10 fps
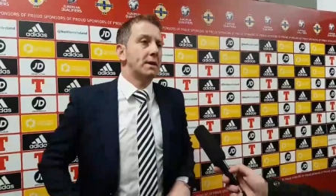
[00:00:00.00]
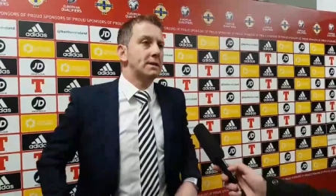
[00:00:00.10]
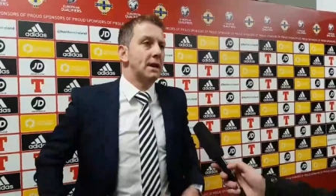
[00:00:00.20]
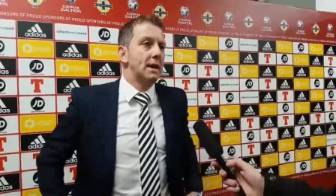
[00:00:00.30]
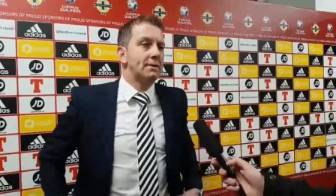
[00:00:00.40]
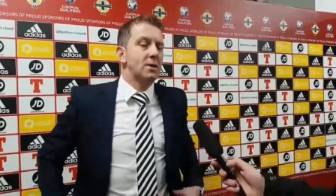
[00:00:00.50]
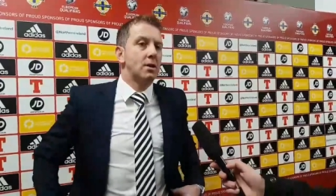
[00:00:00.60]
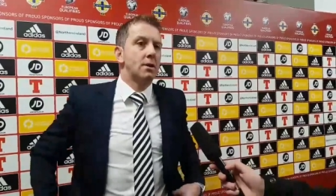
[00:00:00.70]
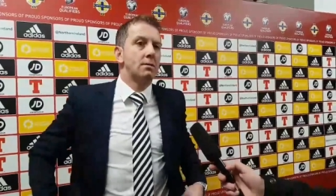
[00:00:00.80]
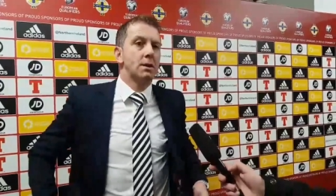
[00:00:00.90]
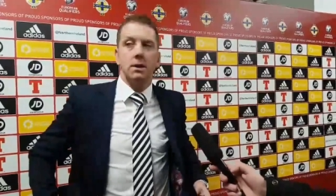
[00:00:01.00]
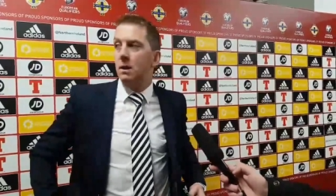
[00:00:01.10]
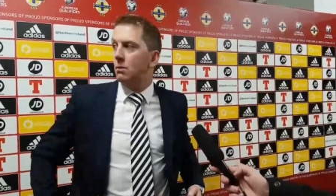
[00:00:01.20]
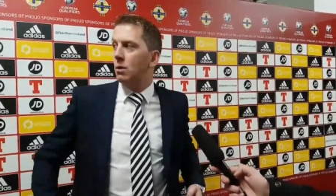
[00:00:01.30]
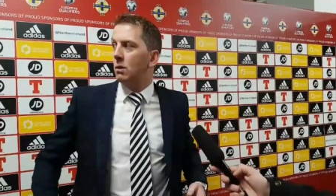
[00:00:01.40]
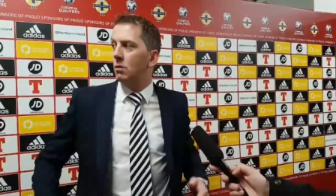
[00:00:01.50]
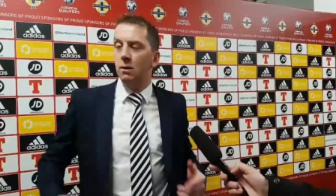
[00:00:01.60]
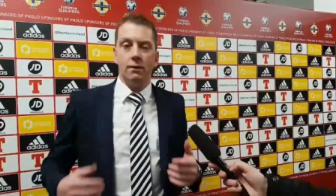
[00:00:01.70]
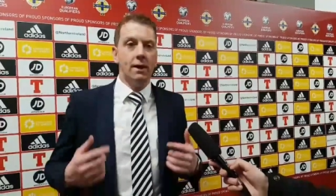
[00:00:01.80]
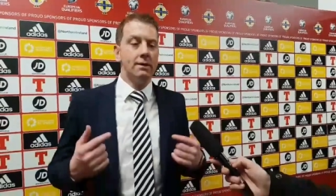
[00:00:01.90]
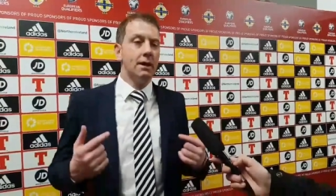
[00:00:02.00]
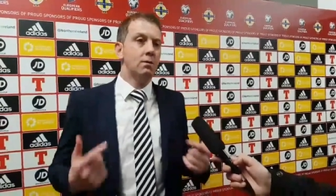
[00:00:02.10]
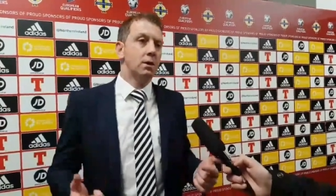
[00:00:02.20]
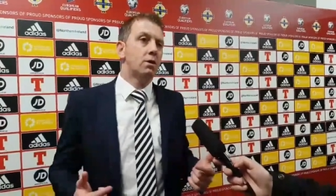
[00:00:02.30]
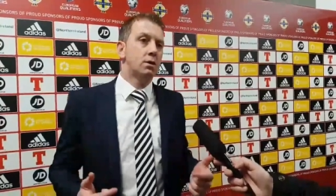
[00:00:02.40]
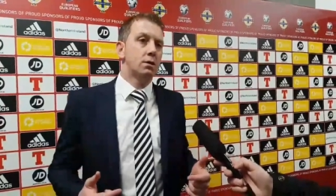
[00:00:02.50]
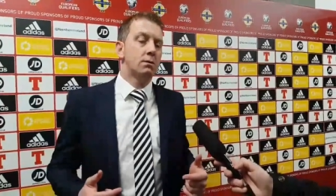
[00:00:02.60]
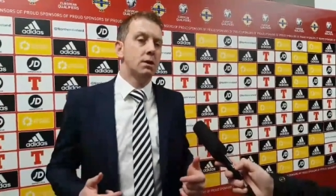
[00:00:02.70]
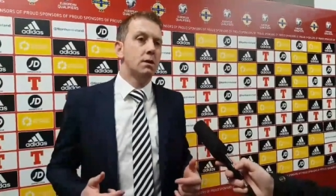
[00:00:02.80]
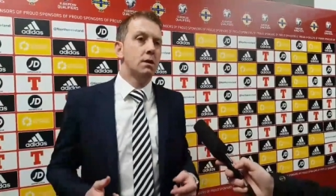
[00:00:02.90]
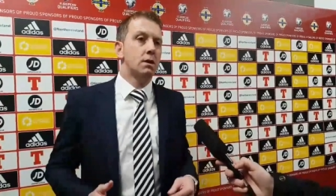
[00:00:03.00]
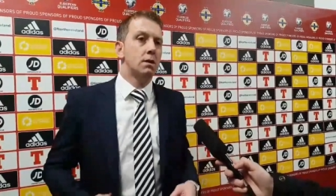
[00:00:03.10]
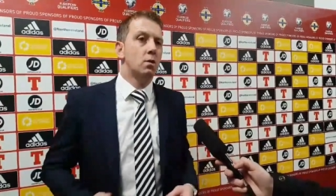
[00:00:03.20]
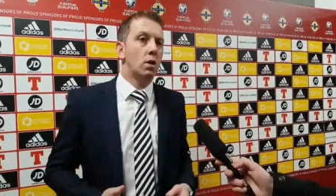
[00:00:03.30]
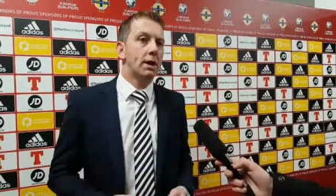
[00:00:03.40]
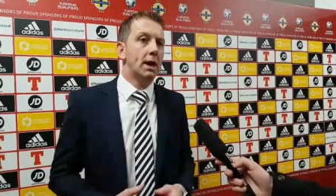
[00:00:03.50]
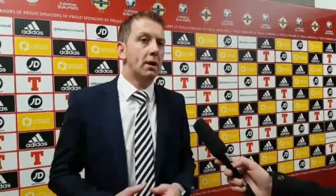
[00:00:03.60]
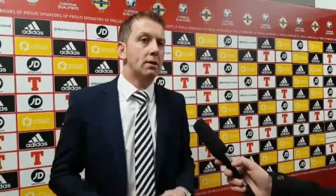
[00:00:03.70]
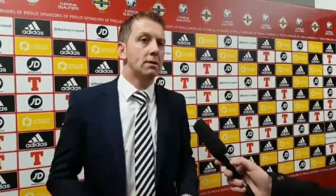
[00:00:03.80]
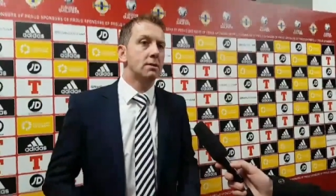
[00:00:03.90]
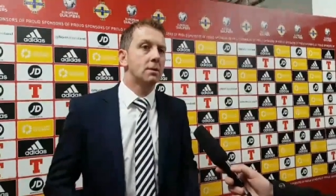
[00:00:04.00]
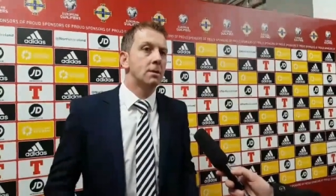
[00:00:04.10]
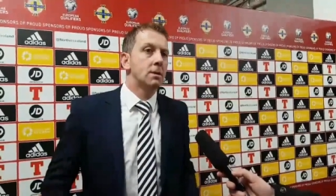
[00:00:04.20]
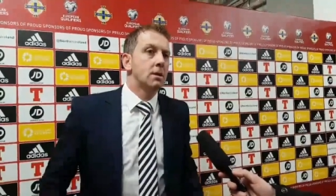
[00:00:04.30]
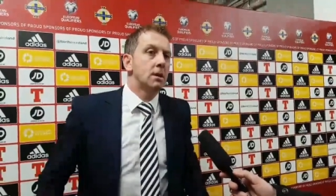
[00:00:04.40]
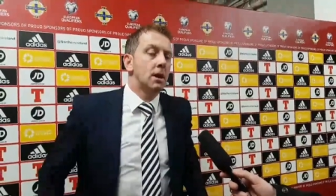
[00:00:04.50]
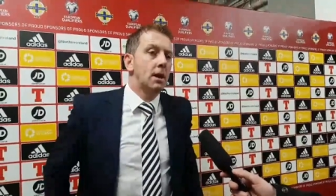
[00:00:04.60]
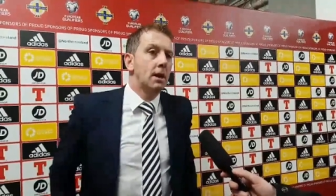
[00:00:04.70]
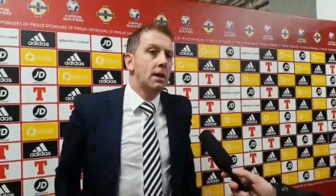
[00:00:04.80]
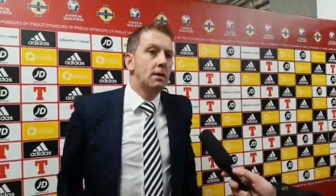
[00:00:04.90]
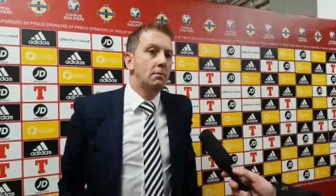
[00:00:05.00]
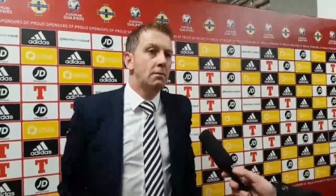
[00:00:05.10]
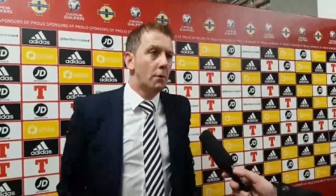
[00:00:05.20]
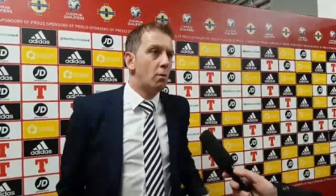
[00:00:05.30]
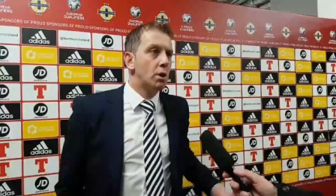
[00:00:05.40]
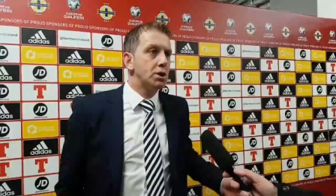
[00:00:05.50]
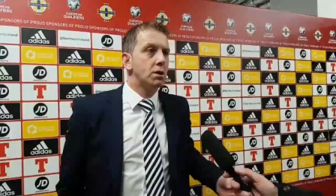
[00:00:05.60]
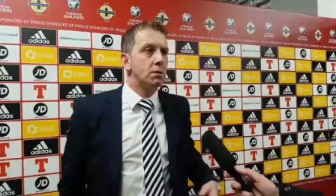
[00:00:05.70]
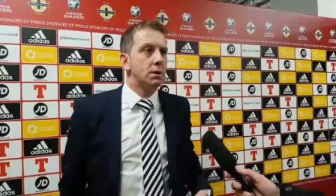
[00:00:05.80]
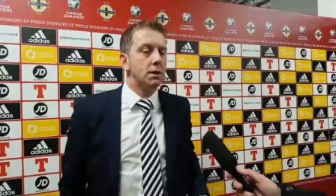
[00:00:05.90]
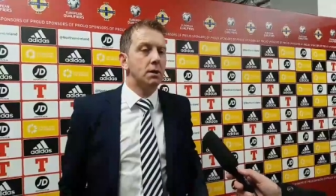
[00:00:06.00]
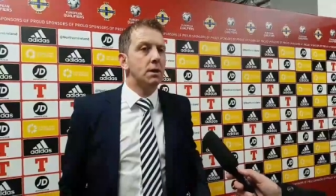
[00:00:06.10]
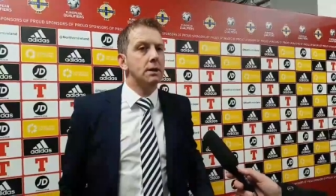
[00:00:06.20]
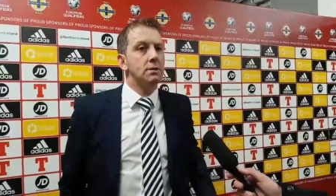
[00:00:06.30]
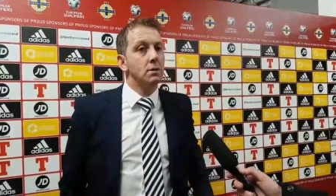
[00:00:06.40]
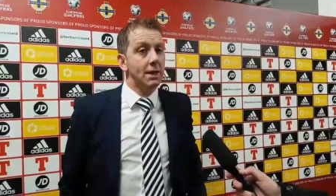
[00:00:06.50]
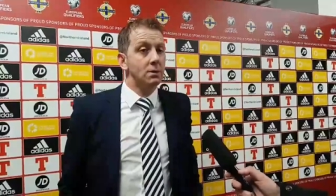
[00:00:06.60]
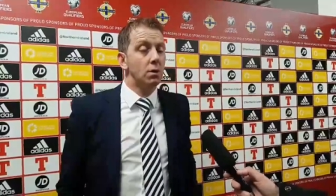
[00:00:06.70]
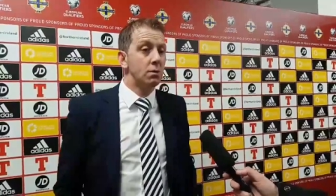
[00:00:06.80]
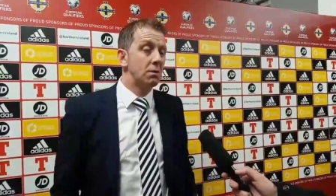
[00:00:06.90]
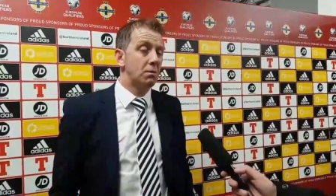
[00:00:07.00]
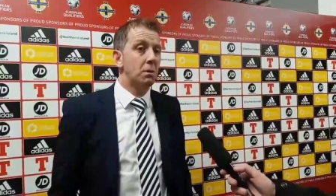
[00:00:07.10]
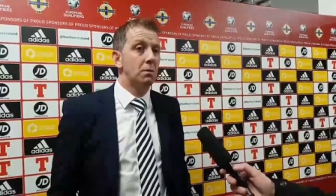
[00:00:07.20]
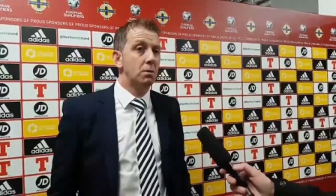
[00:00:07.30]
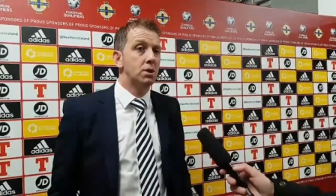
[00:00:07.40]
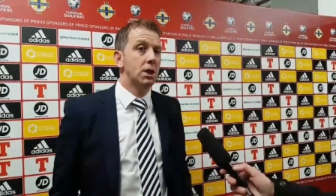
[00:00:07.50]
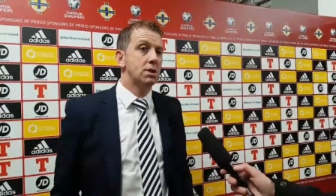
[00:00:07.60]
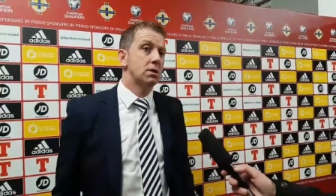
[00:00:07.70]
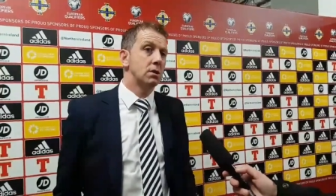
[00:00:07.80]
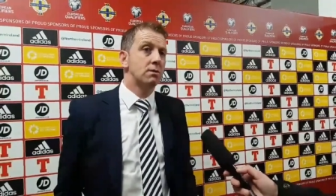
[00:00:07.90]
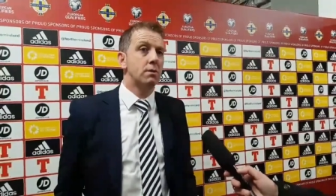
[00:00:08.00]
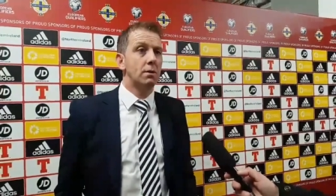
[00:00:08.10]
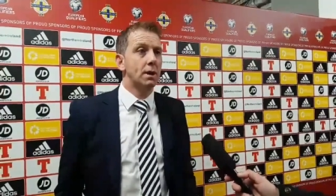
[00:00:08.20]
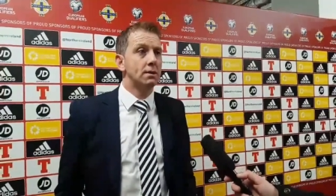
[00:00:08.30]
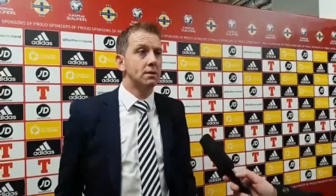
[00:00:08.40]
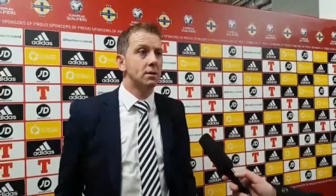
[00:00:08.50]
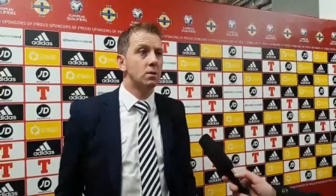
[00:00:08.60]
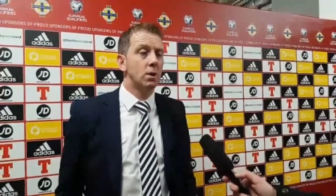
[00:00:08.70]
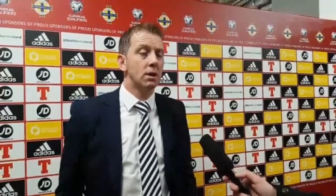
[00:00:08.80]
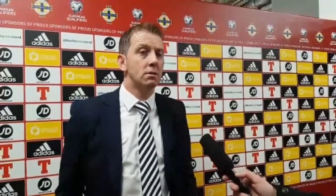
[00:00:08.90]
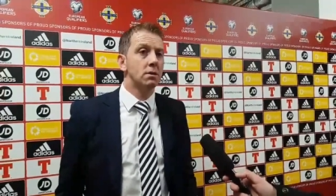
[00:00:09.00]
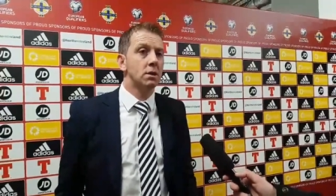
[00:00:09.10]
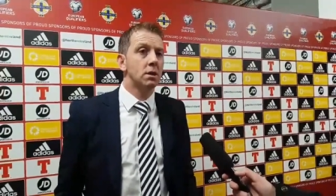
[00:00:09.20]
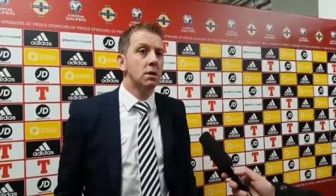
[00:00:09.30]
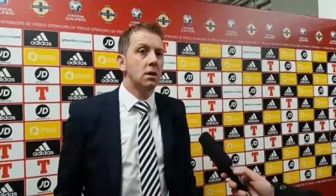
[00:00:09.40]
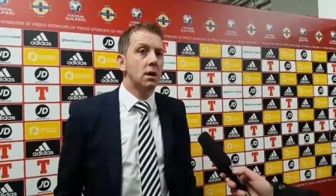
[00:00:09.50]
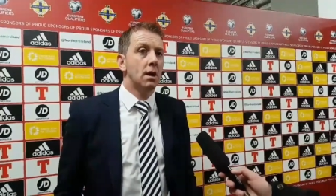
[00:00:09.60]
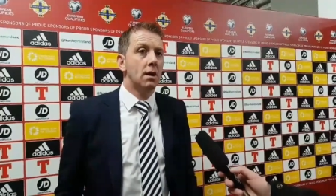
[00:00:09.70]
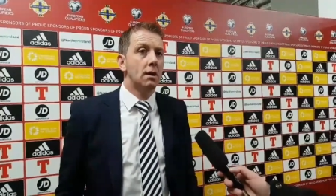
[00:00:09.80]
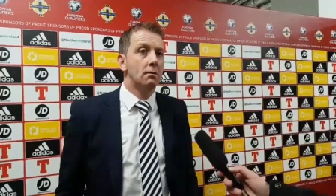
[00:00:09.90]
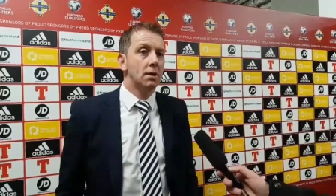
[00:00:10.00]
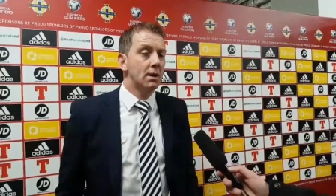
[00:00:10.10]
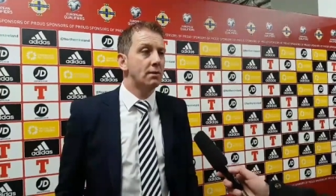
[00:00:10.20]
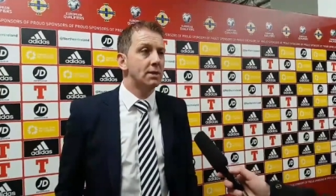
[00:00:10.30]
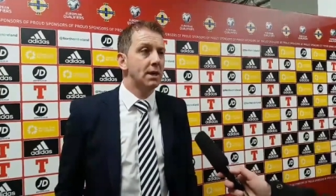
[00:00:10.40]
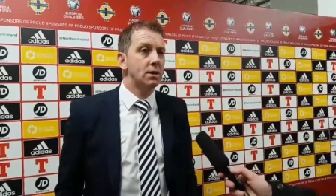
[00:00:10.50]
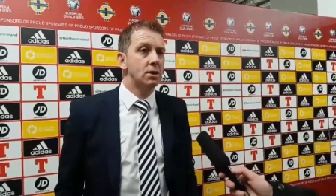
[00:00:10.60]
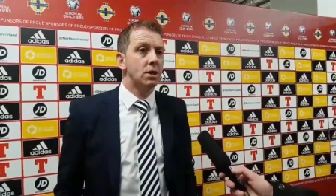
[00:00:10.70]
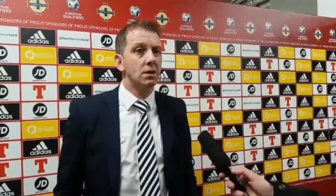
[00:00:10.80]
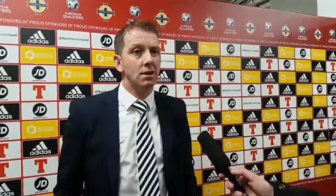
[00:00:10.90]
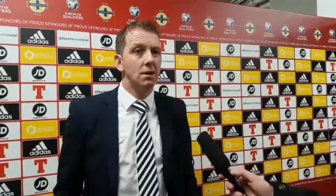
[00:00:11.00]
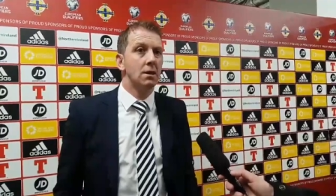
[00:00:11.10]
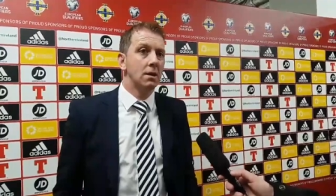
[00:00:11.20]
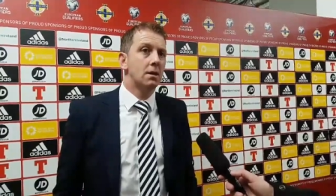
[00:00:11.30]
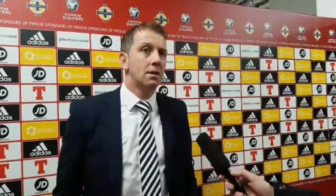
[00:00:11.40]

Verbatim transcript: fix a half time, and um, we, we felt that we'd hurt them in, in the wide areas um, from watching them, and uh, so that's why we, we, we changed the two fullbacks and two wingers um, to give us energy. And the,